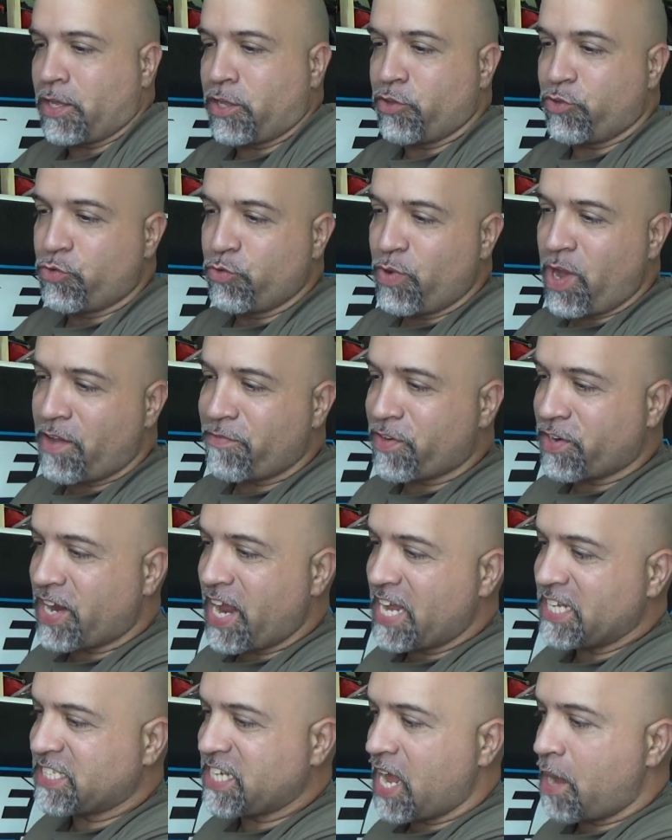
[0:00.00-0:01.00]
You do have your
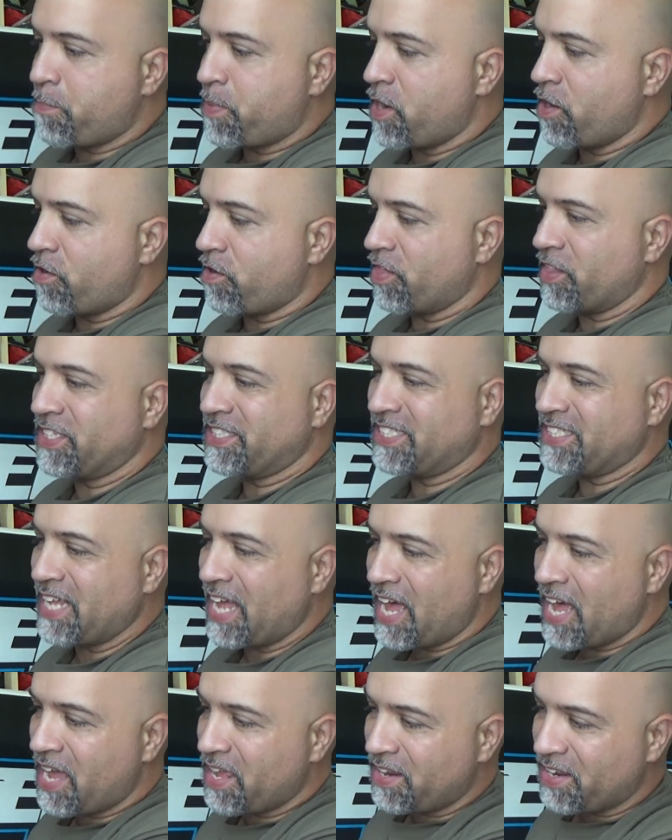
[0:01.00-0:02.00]
gas cap here on the
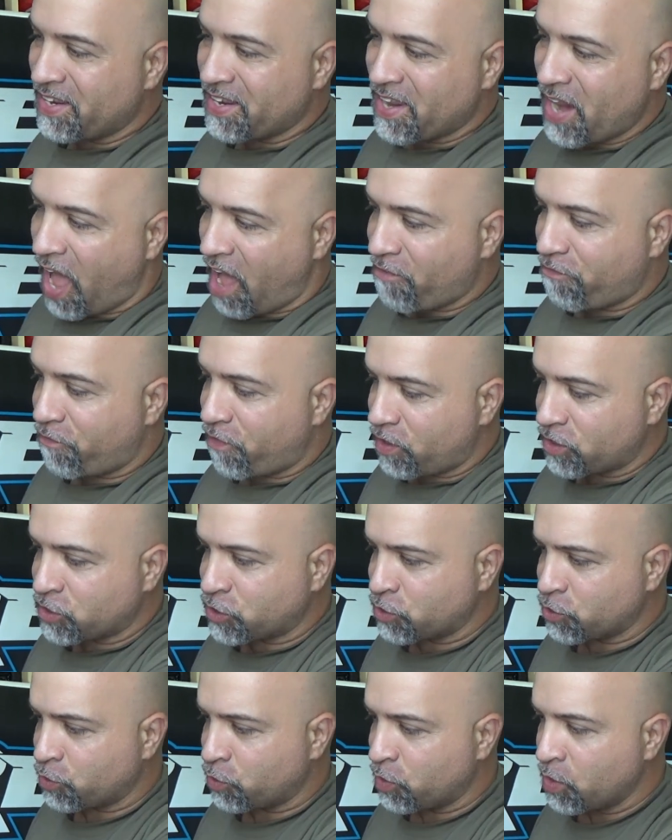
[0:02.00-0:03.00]
side, not
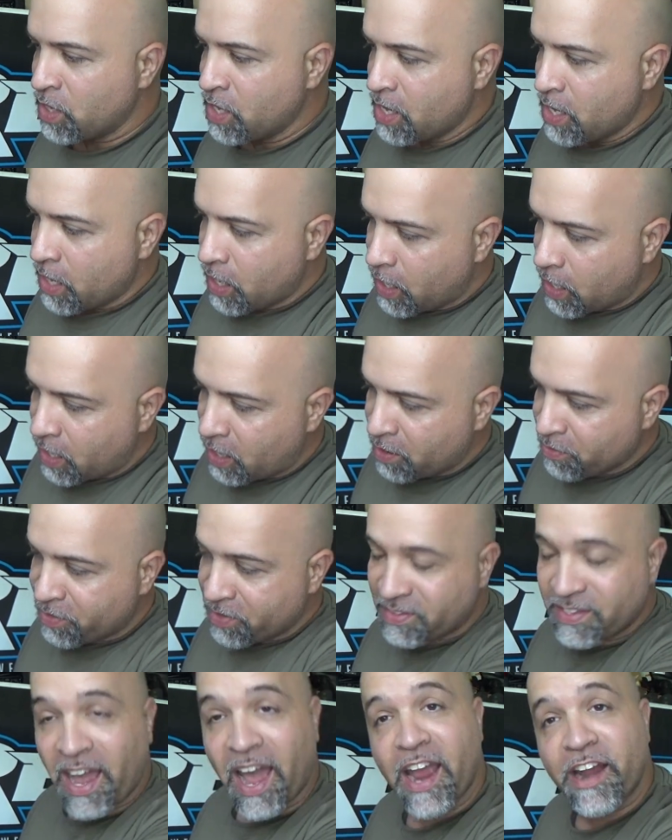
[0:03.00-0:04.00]
functional.
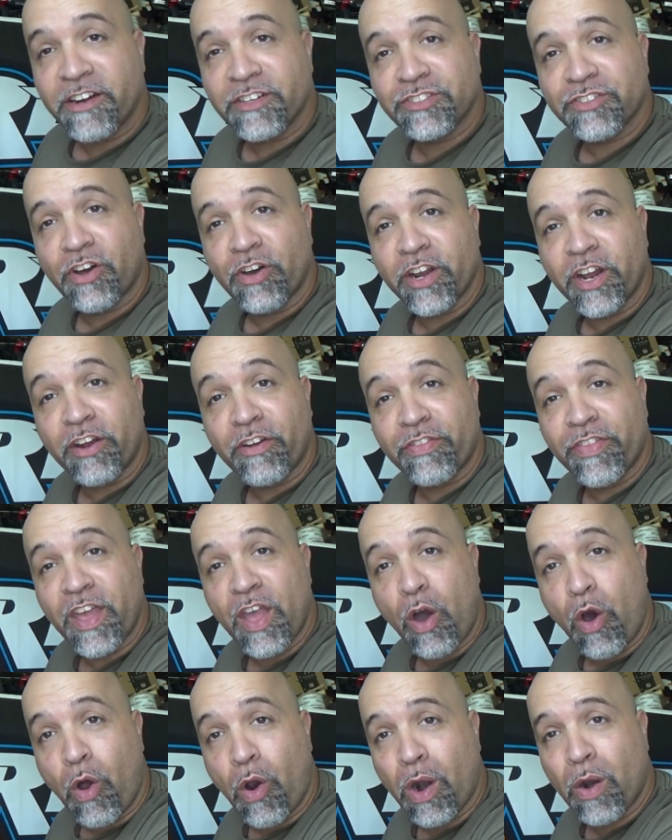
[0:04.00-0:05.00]
The tires on here,
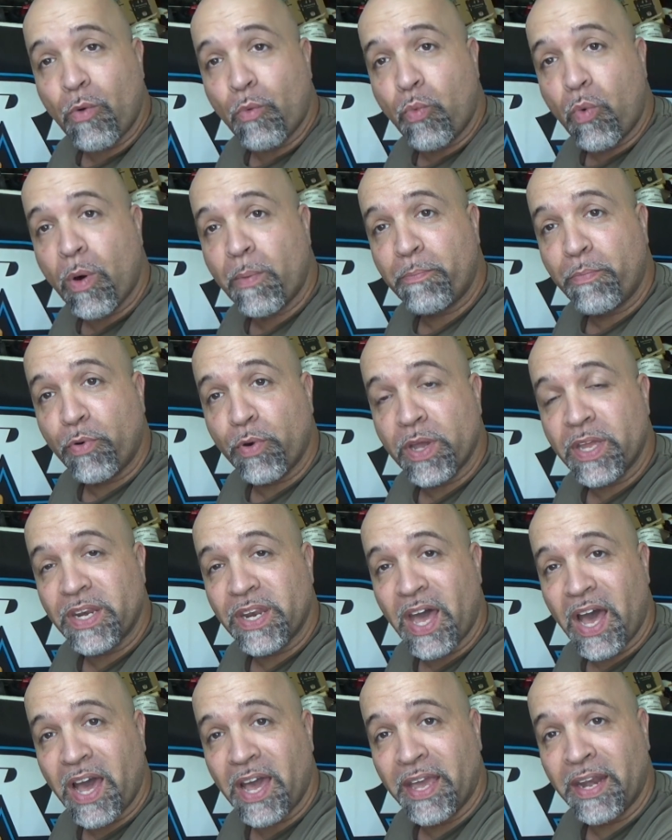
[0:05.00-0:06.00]
they are
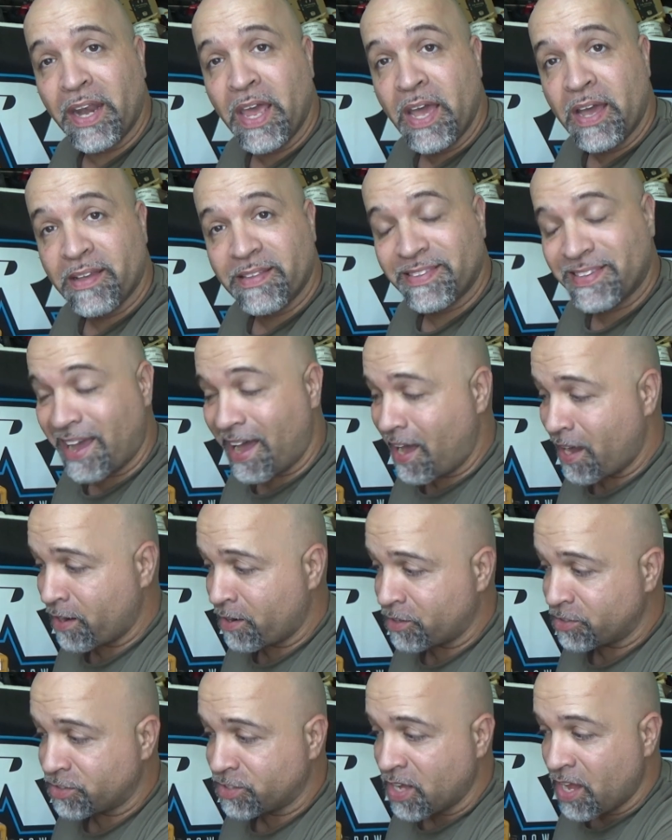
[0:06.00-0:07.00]
1.9
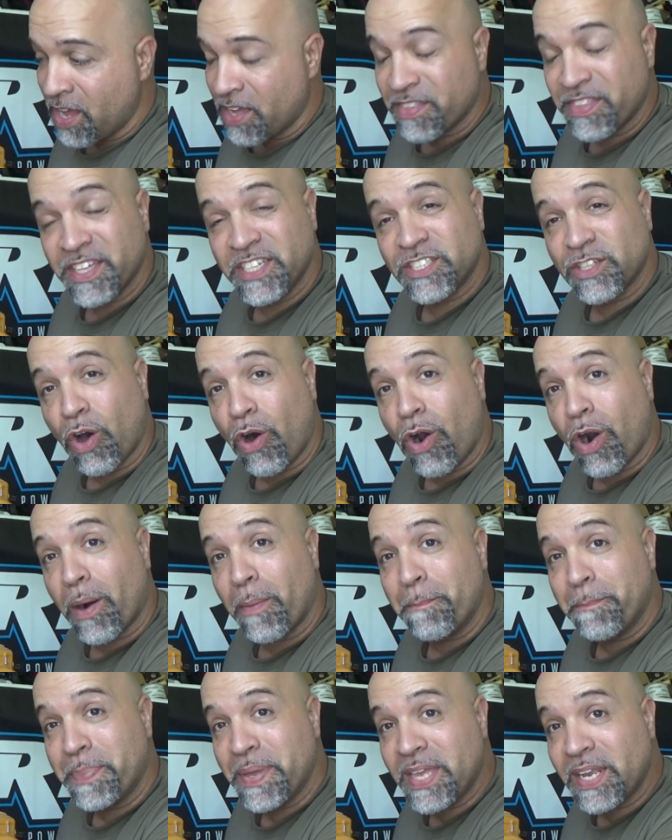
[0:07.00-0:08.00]
tires. These
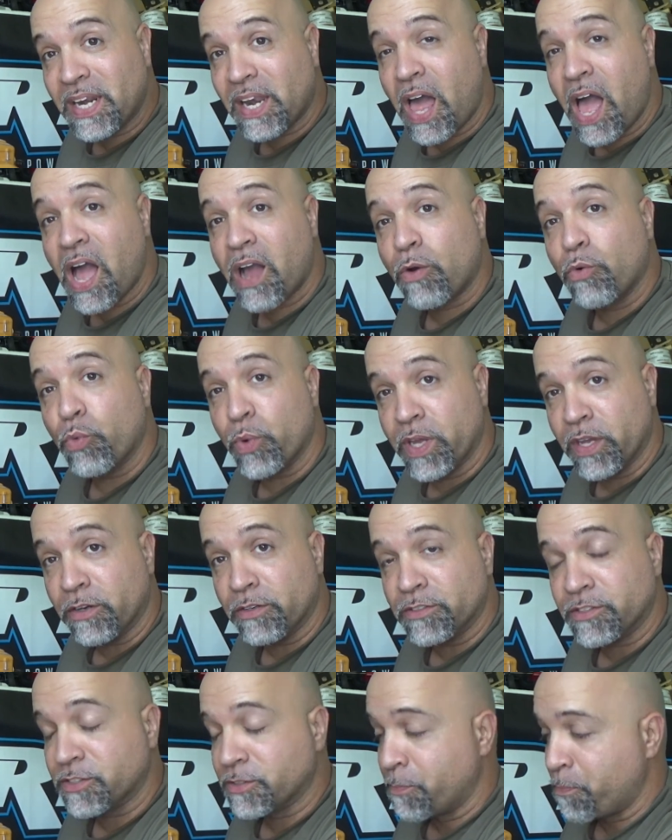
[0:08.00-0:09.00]
are beadlock
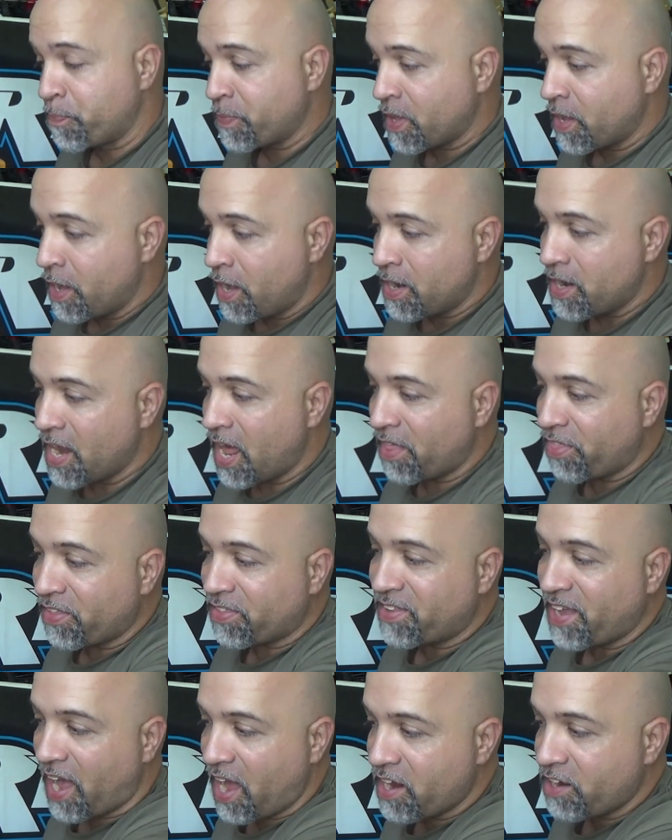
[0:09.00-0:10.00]
wheels. Now the
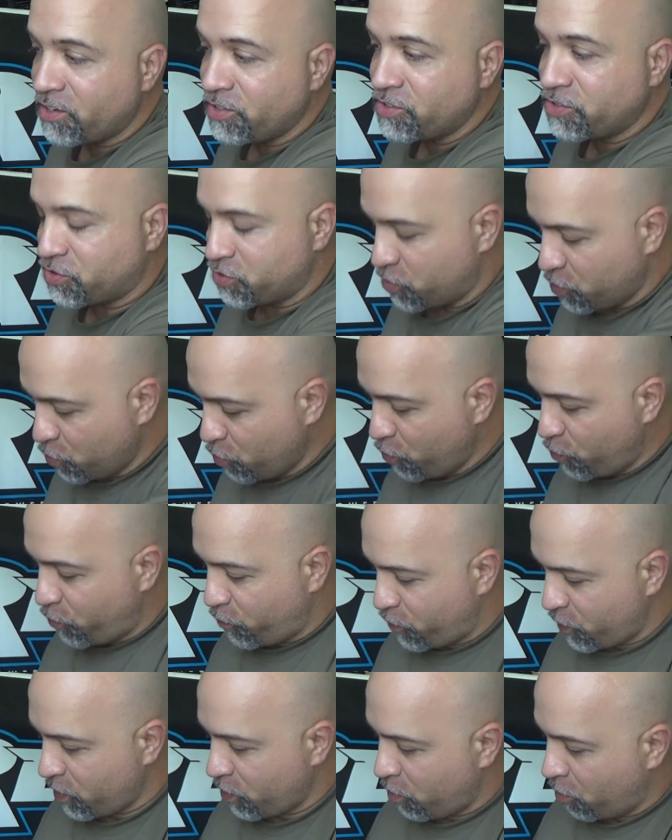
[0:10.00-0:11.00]
tires do
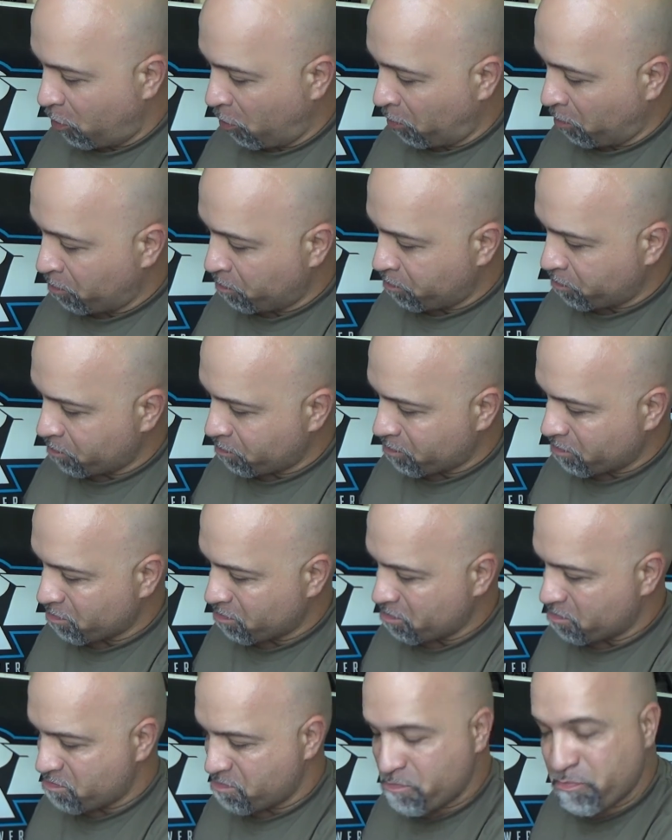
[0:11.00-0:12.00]
feel
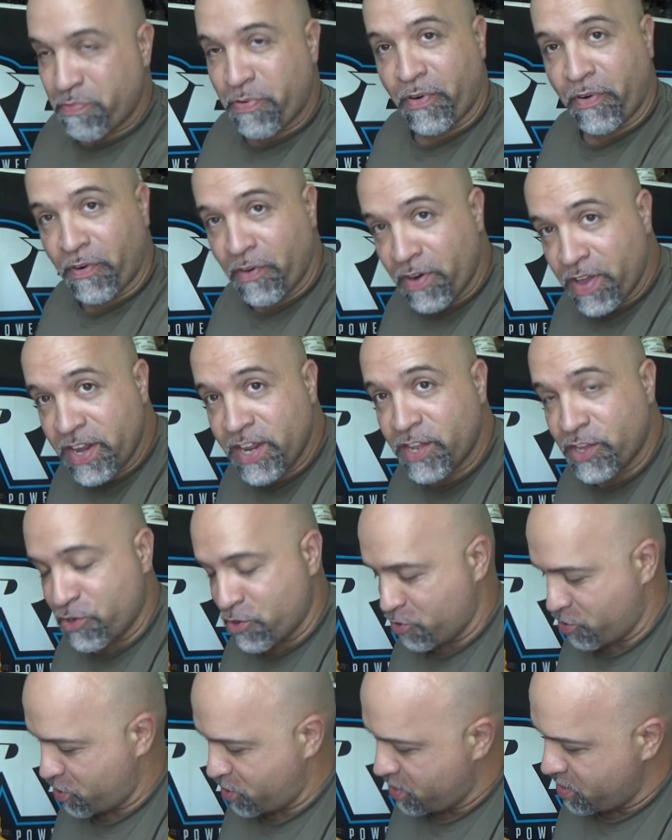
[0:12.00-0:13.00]
pretty
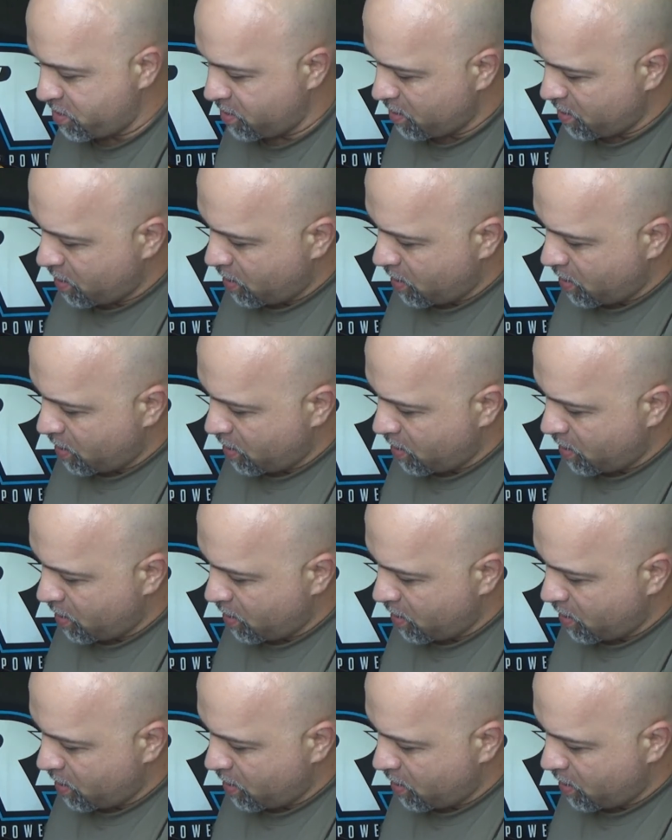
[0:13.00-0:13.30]
good.